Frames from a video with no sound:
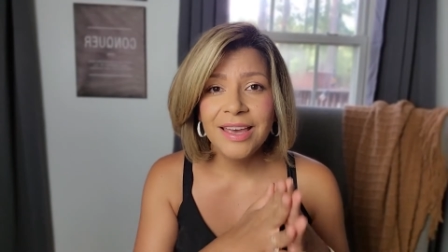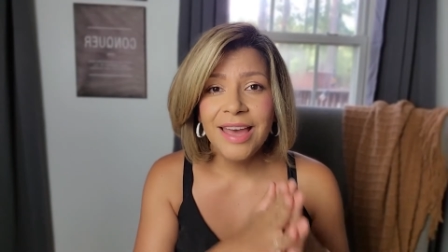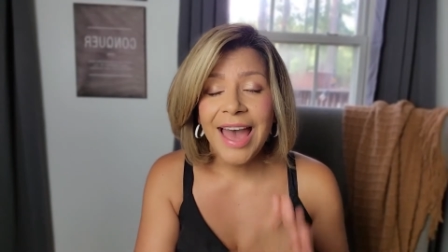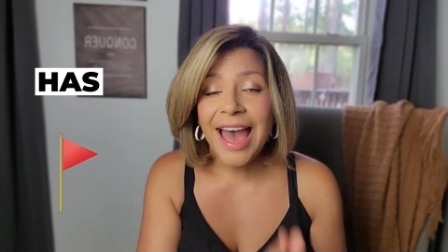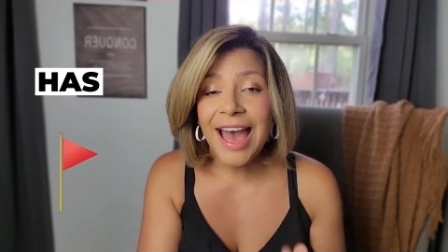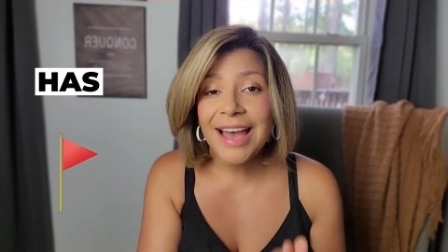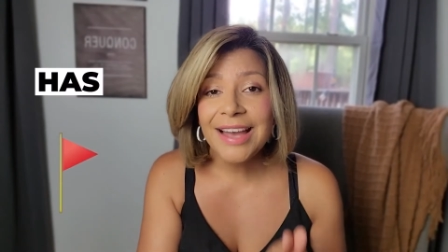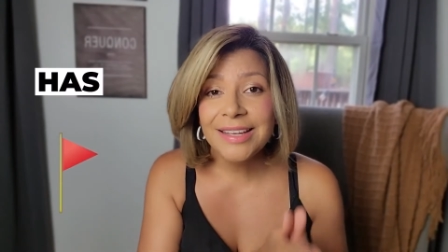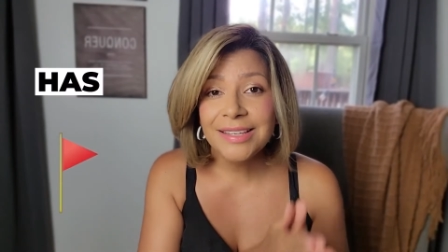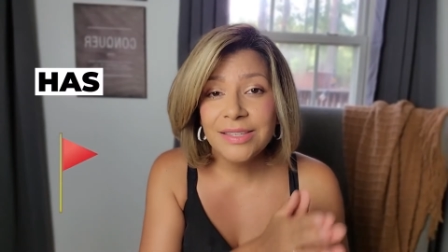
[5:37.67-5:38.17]

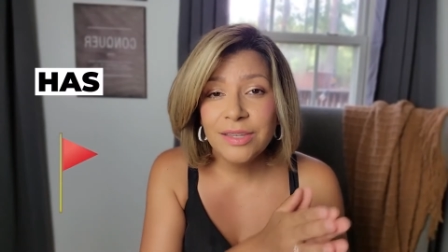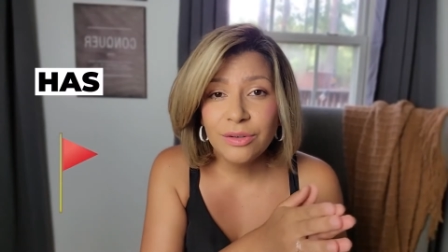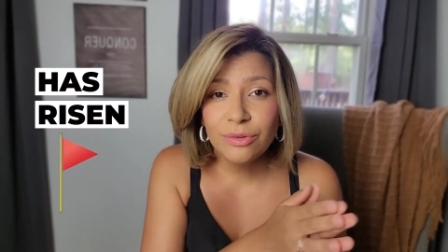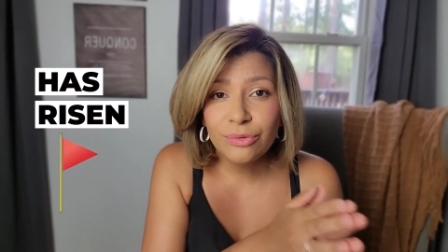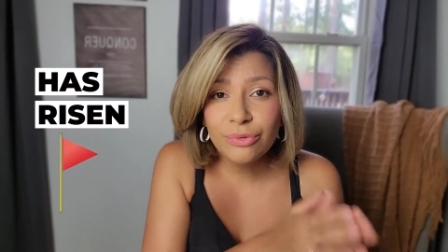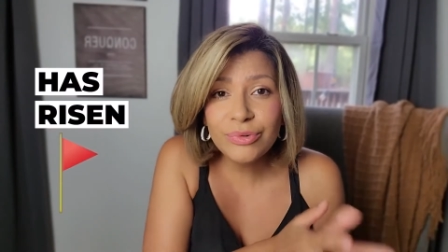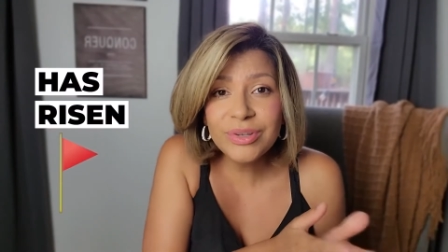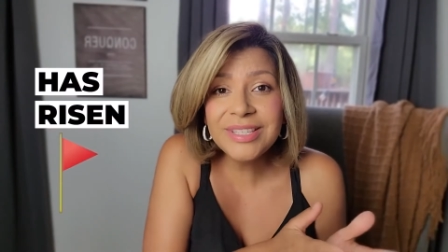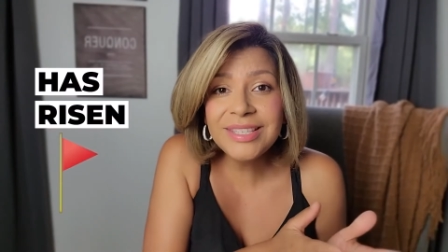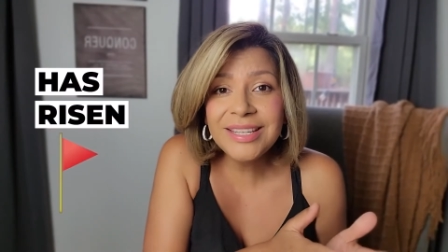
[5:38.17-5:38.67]
has
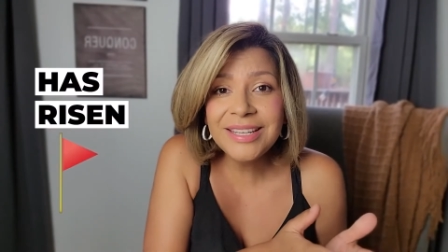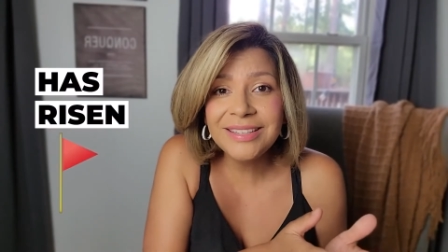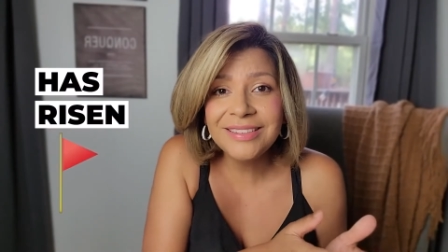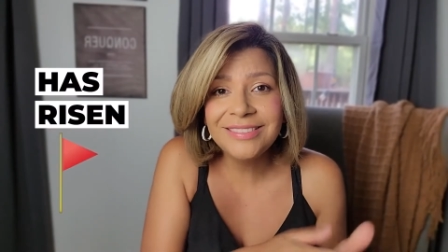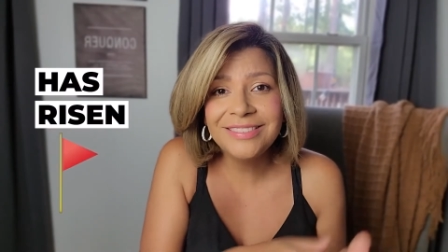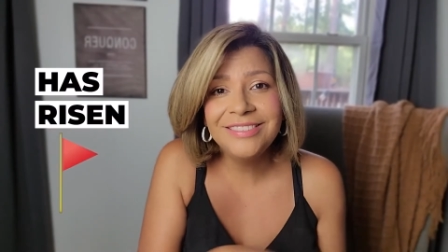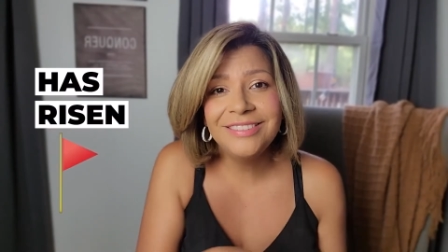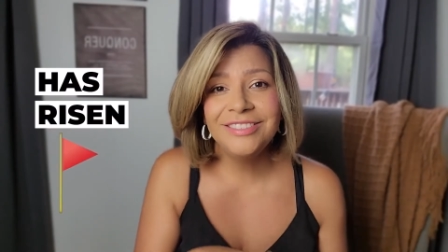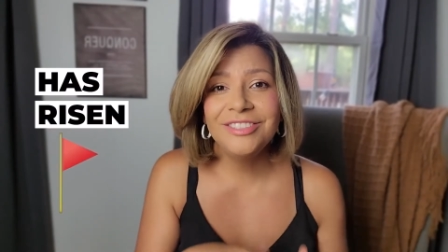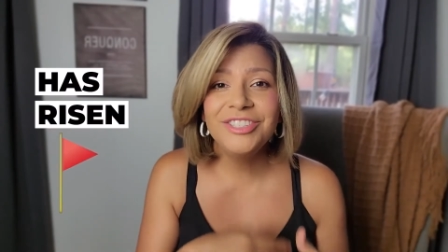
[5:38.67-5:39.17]

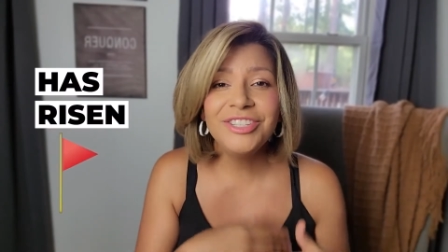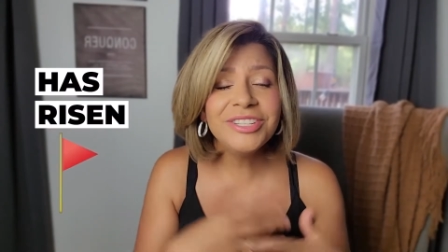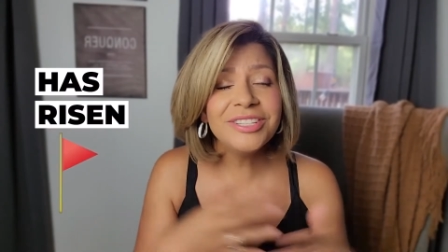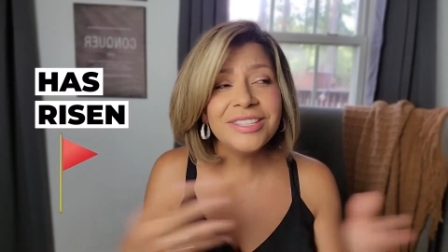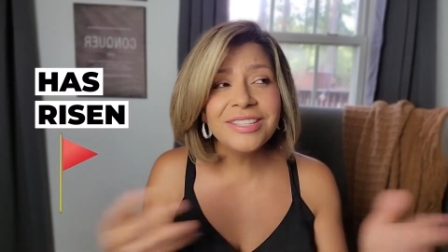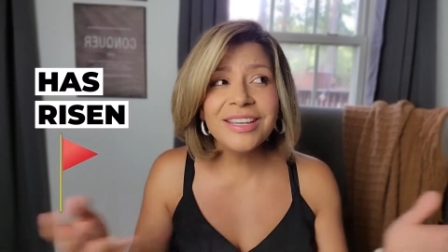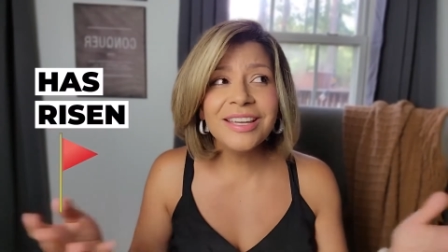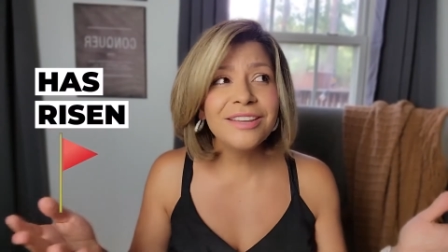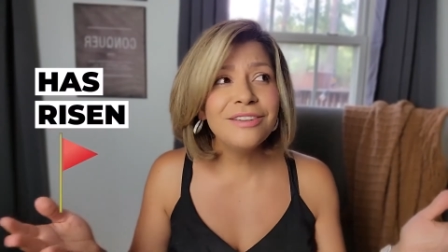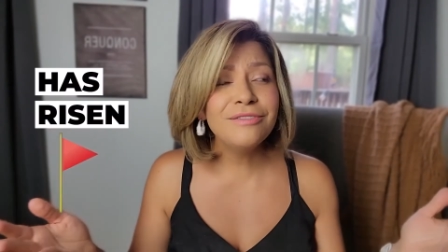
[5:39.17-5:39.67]
risen, just
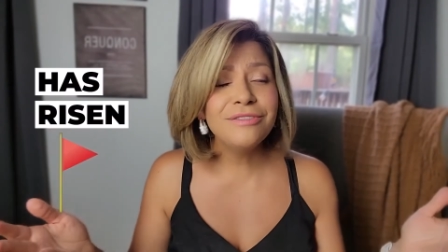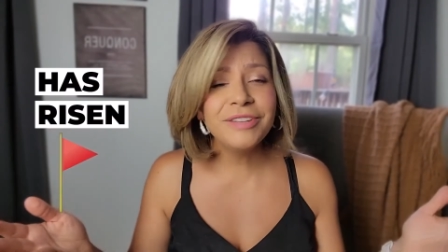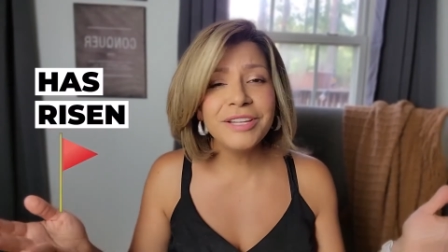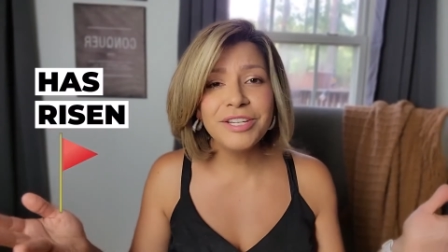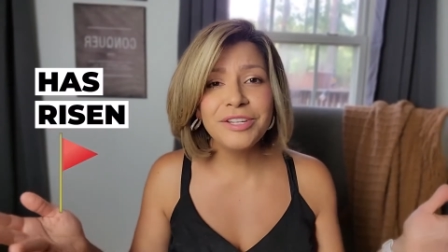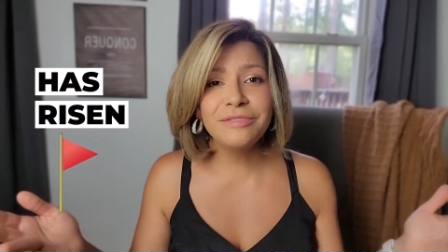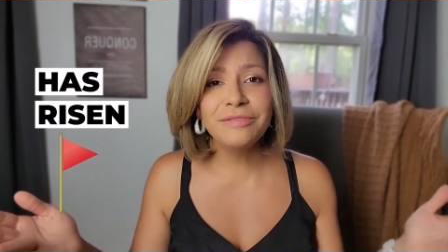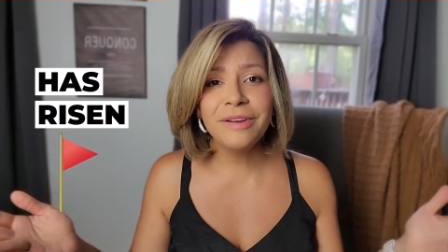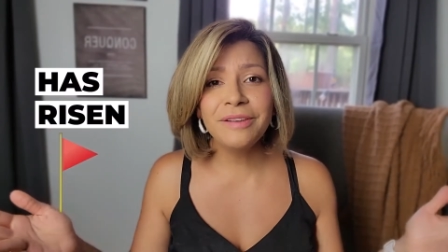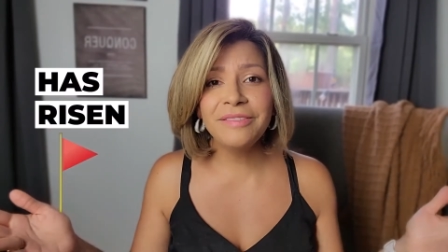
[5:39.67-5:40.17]
like
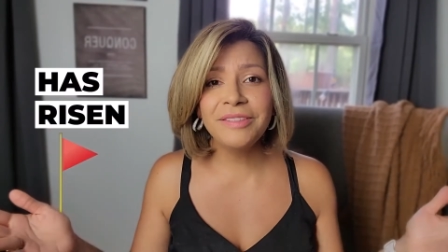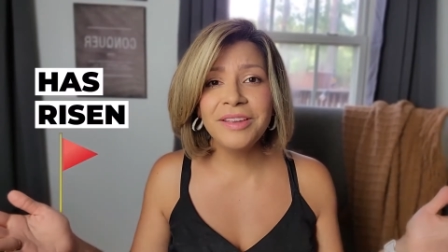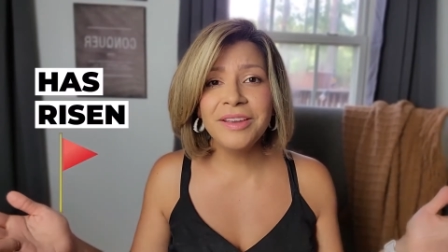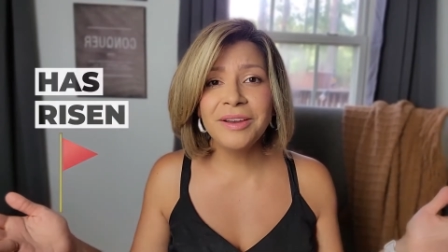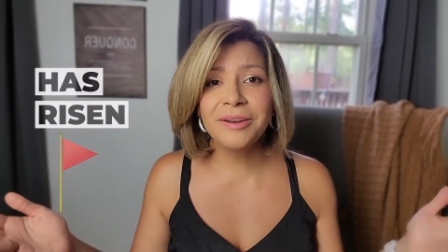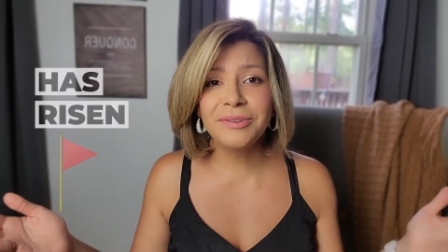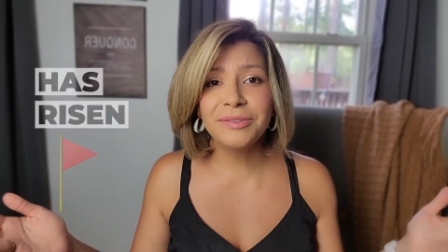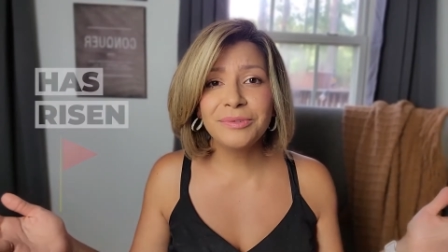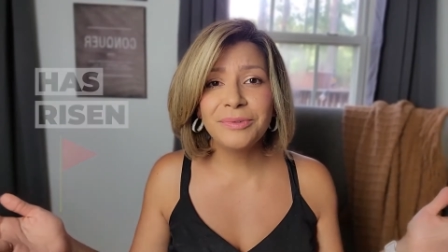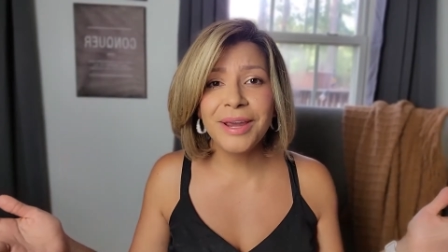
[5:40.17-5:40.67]
inflation for everything
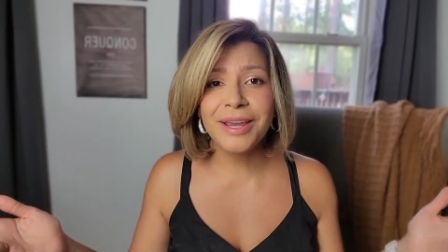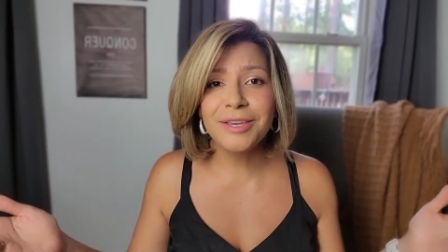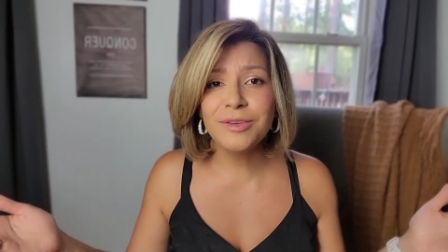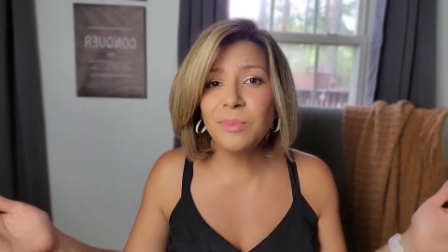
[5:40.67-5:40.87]
else, right?